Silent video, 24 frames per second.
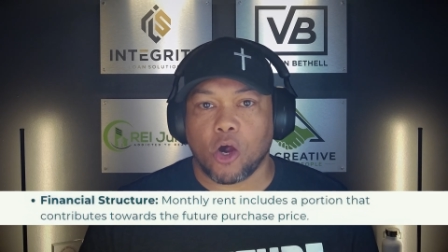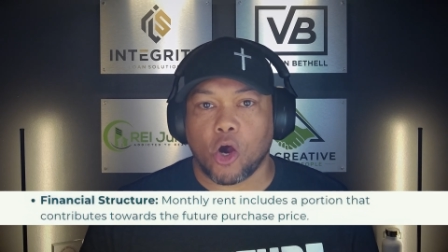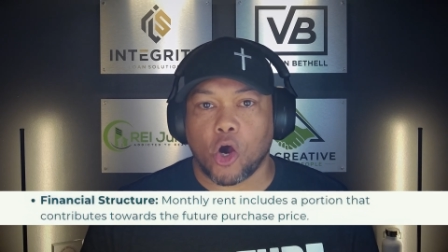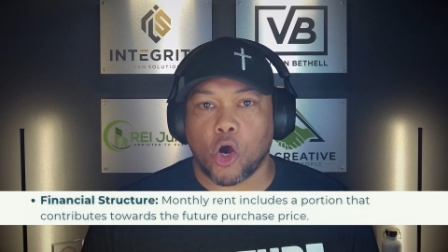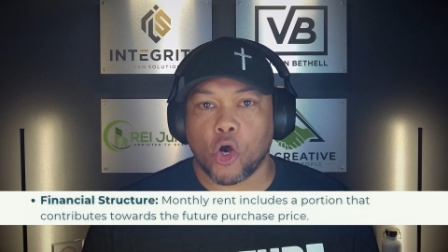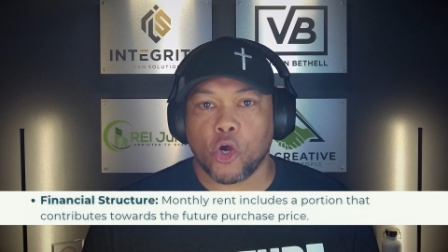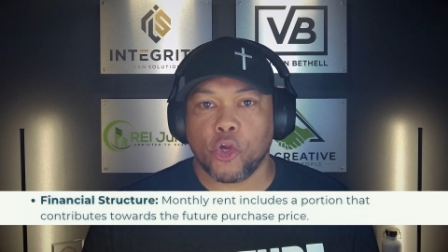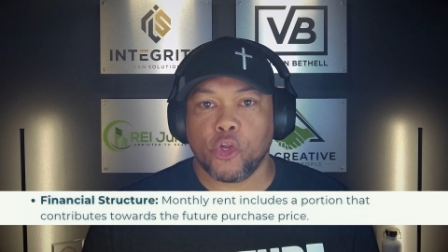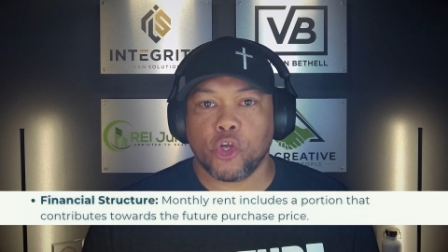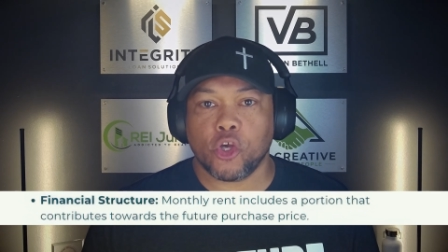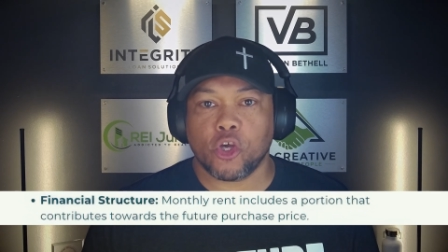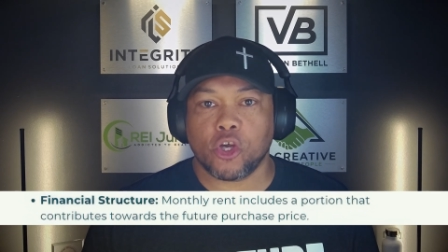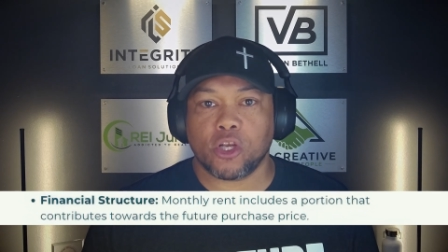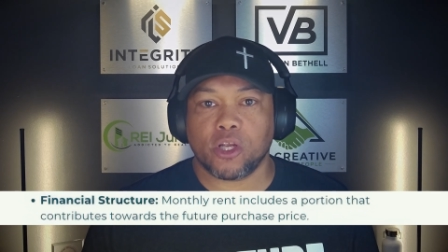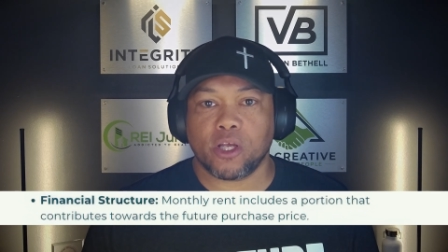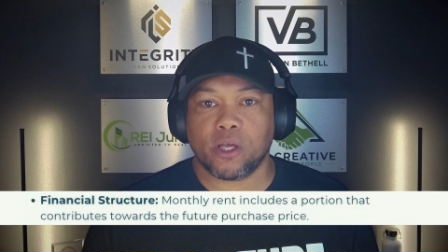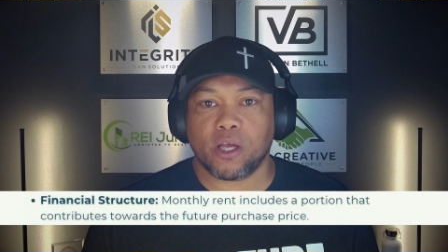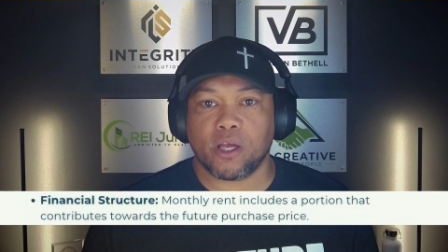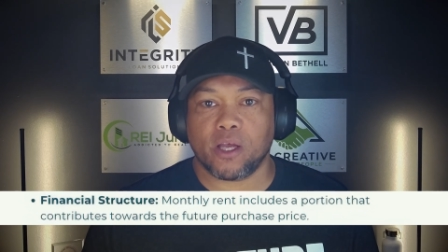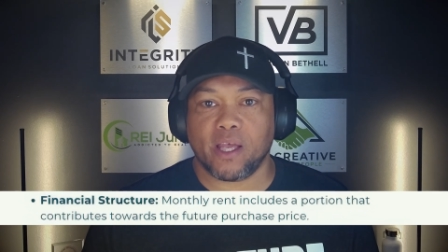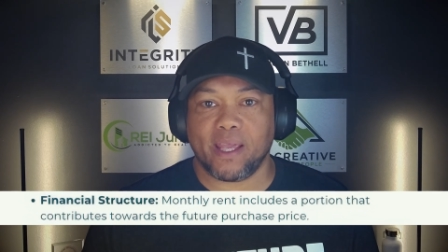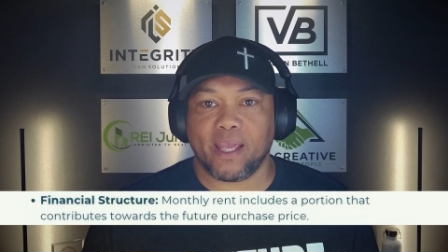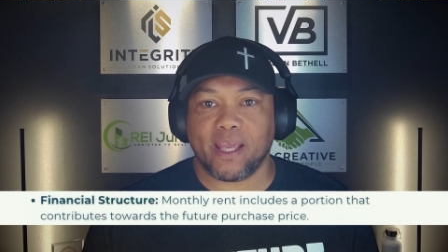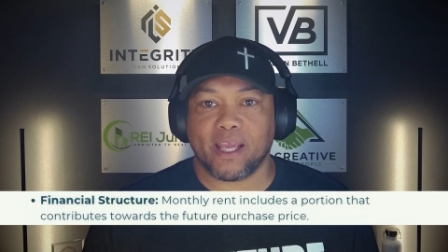Are you going
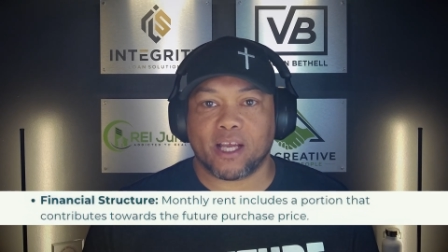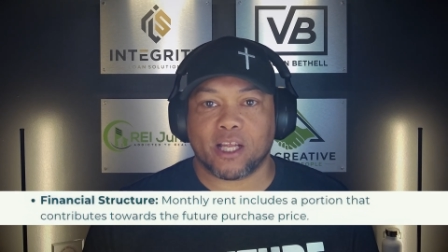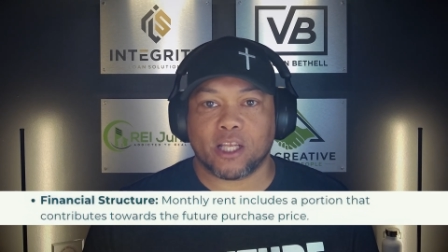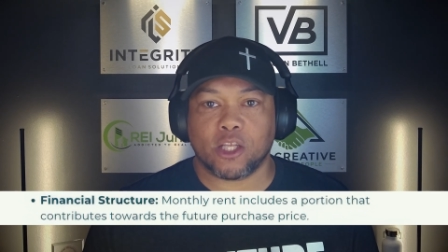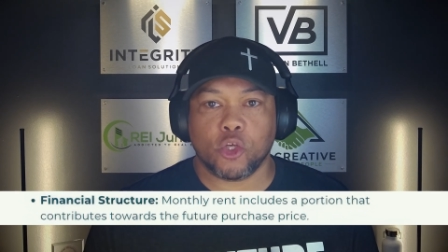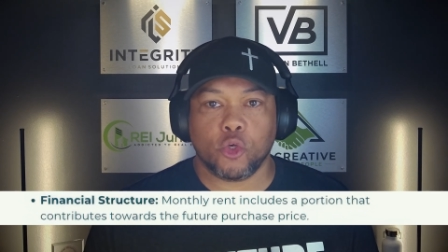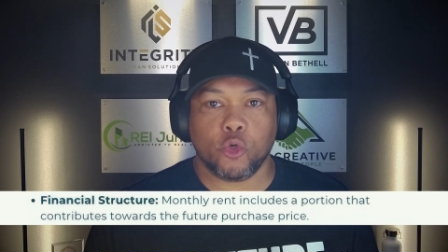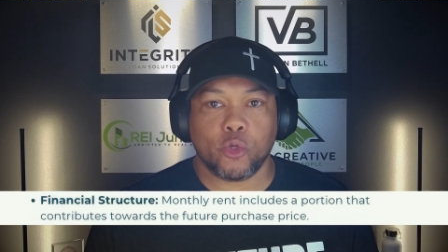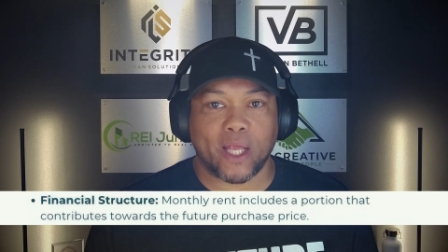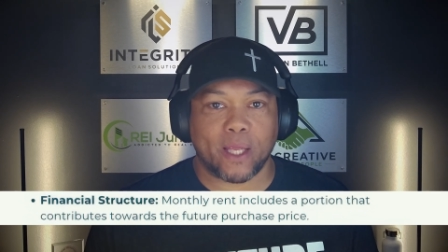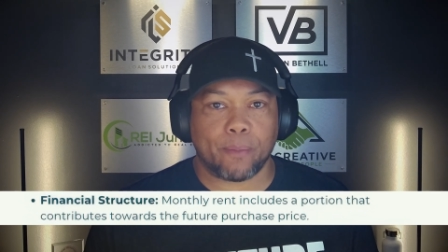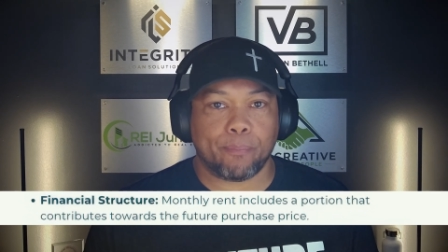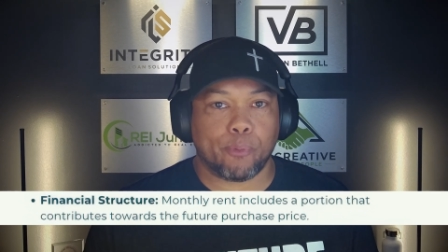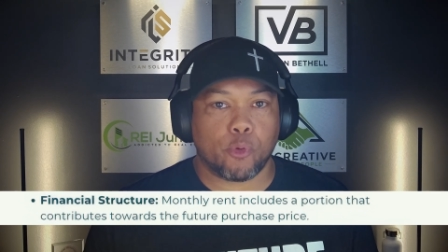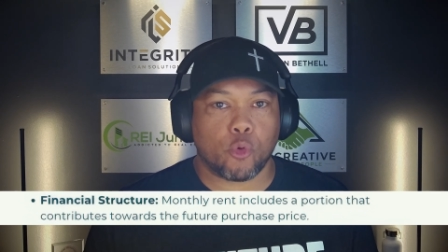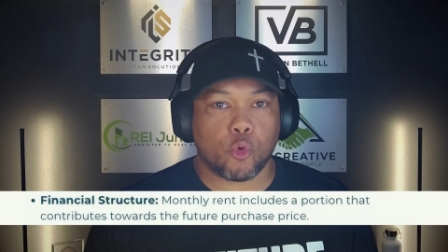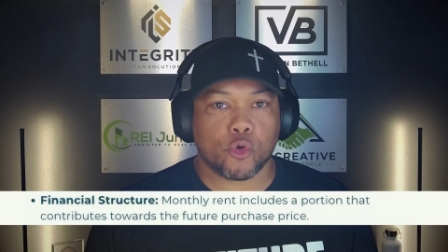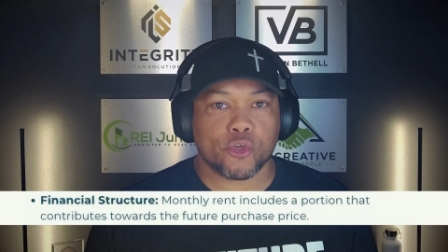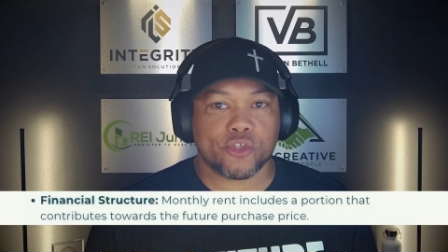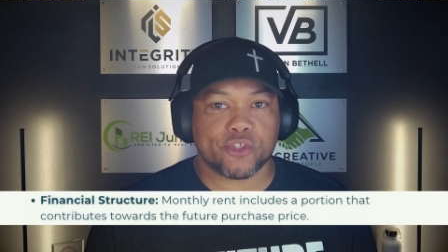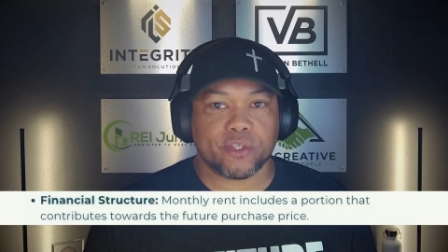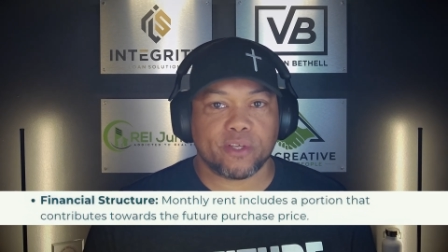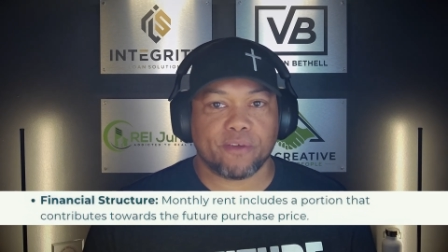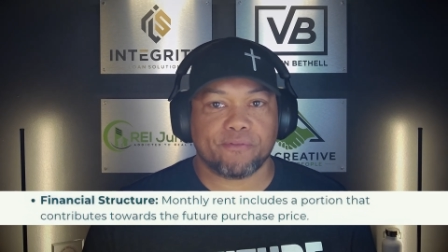to include a
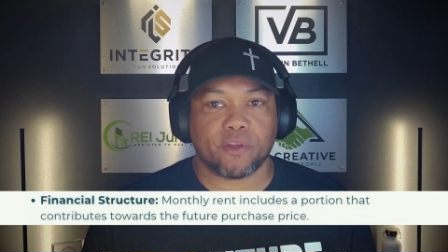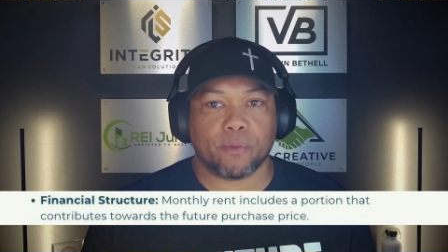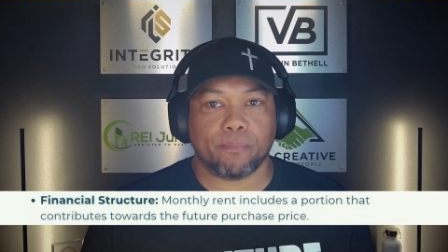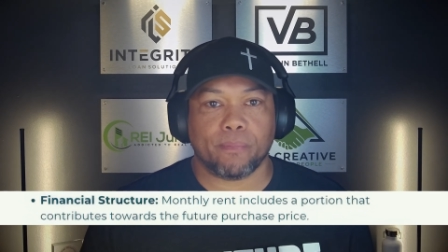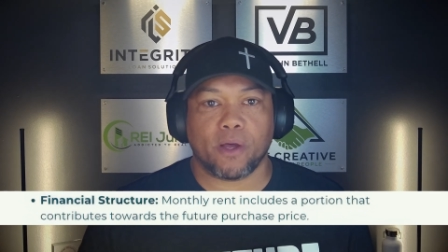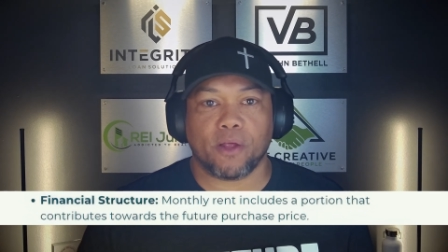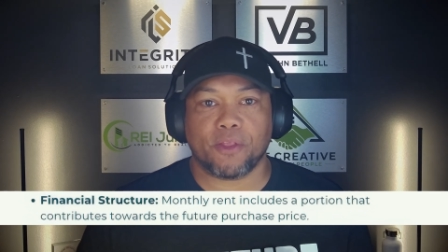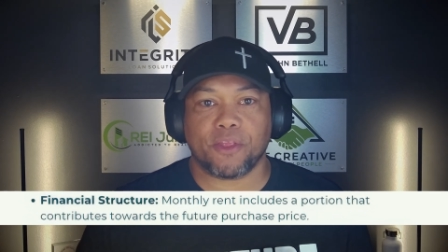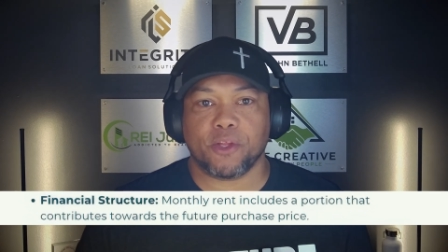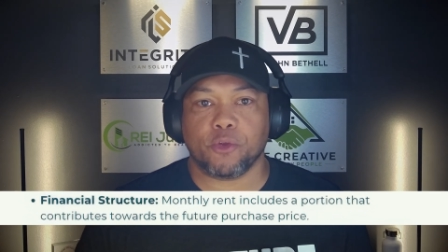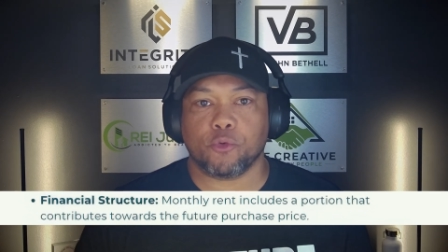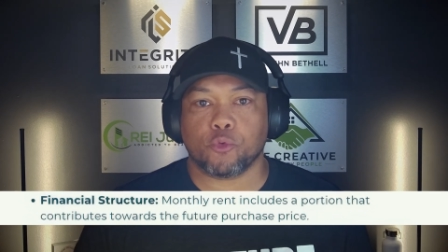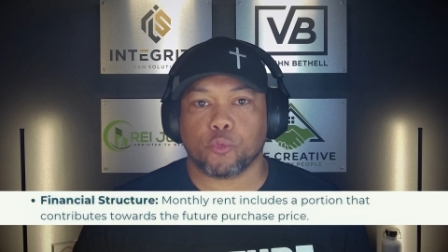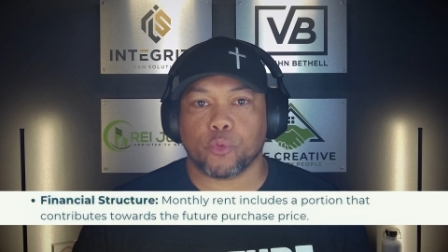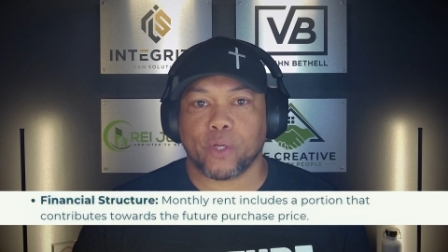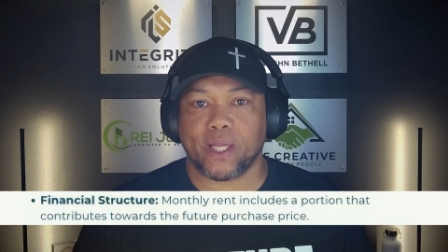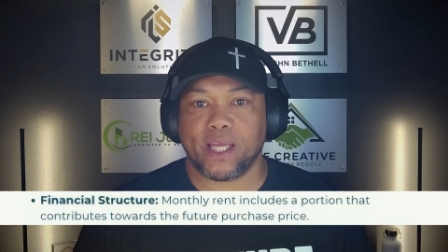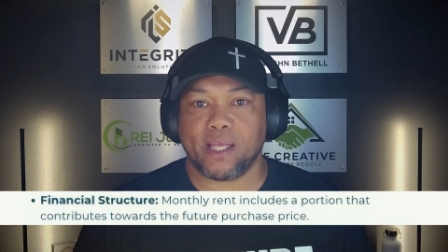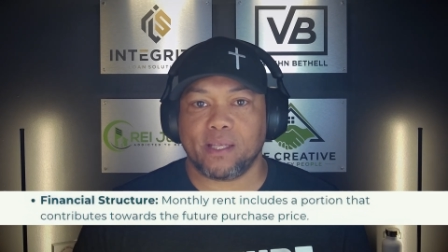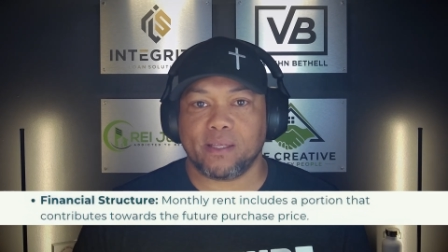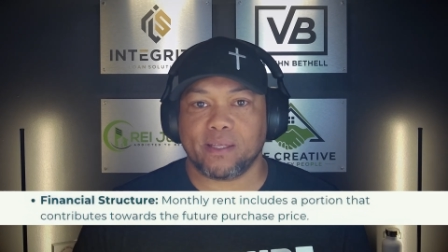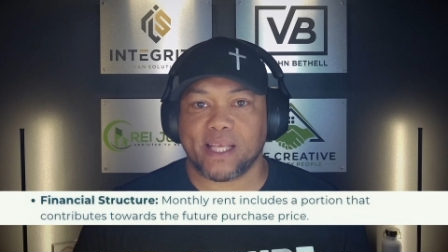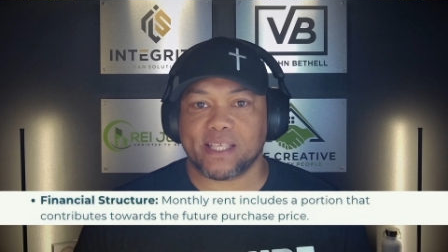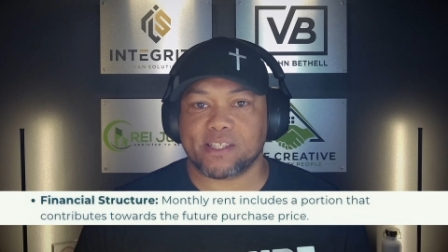portion of the monthly
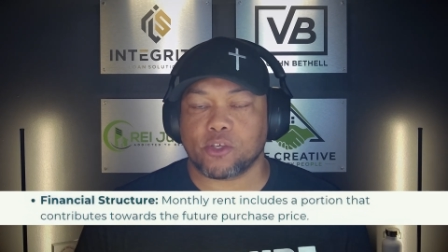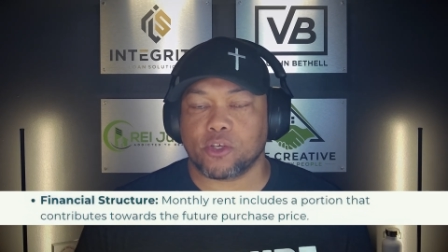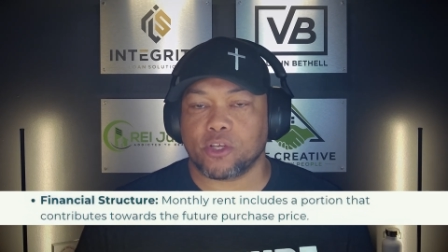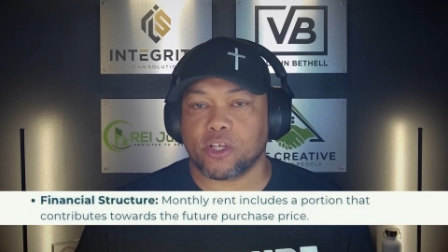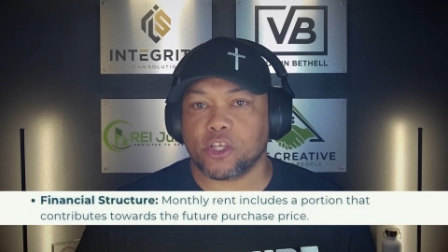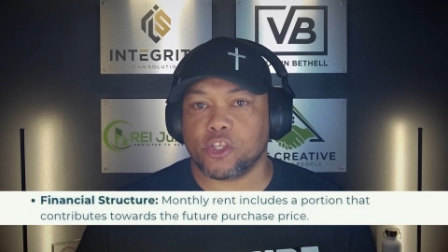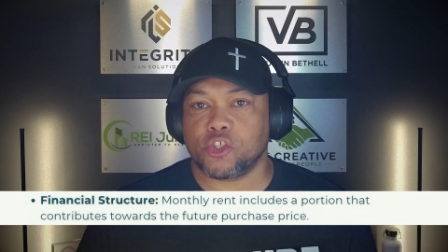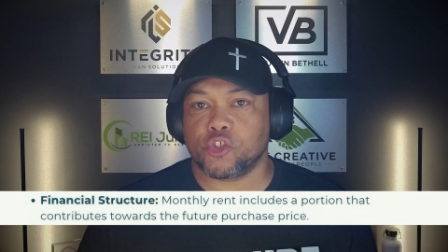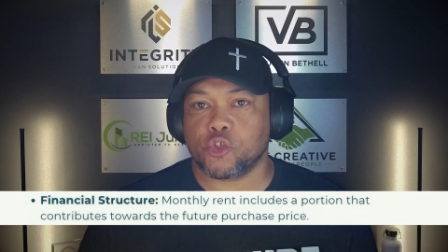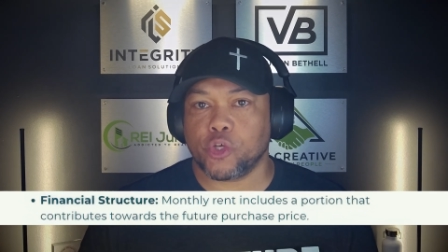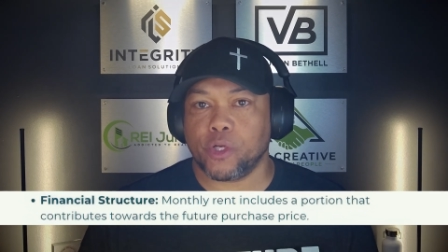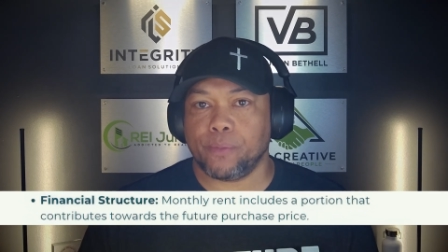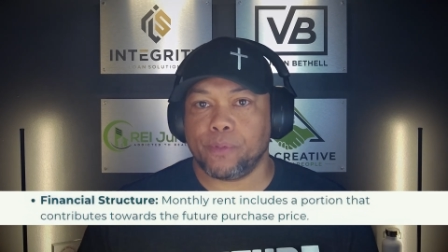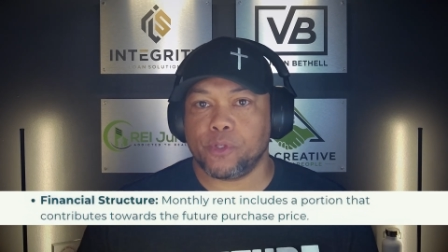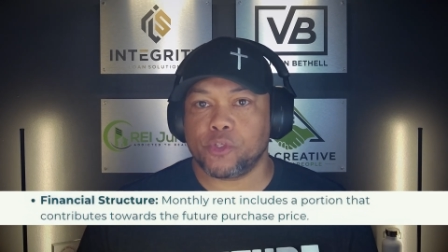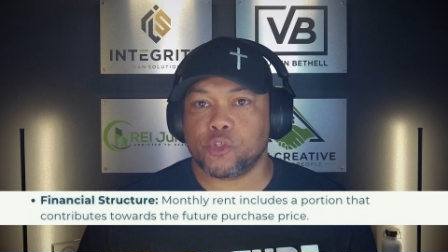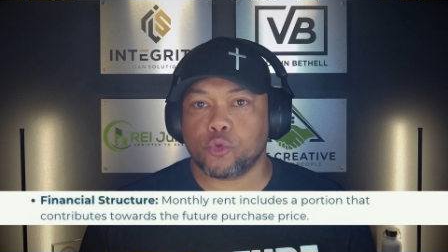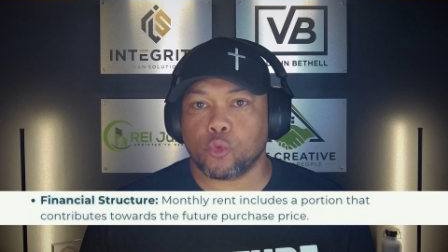rent that's going to contribute